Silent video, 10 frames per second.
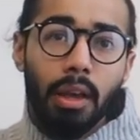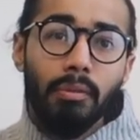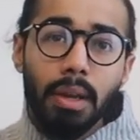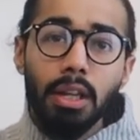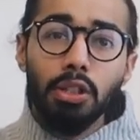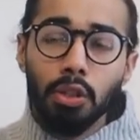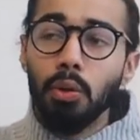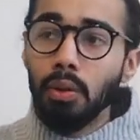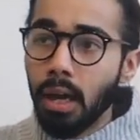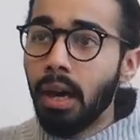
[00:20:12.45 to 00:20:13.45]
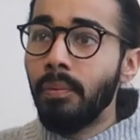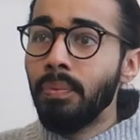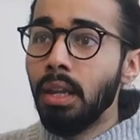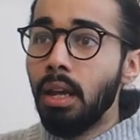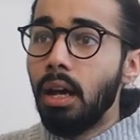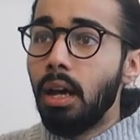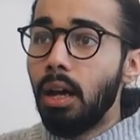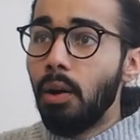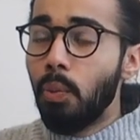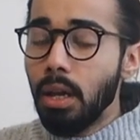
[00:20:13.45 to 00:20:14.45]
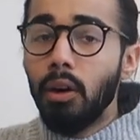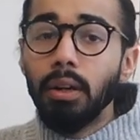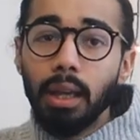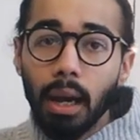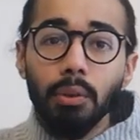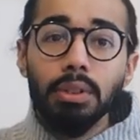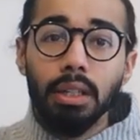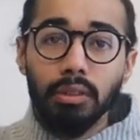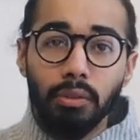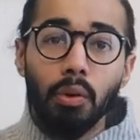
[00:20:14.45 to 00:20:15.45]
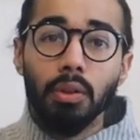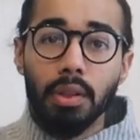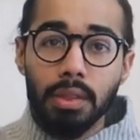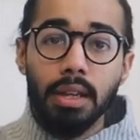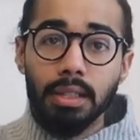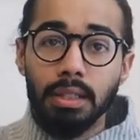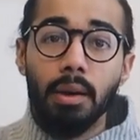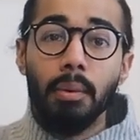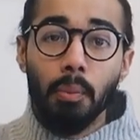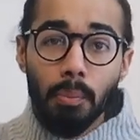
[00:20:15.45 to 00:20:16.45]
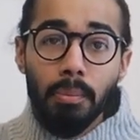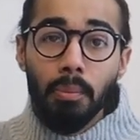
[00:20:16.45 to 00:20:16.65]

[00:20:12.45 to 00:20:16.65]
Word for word: We have made sure that we are accounting for the things that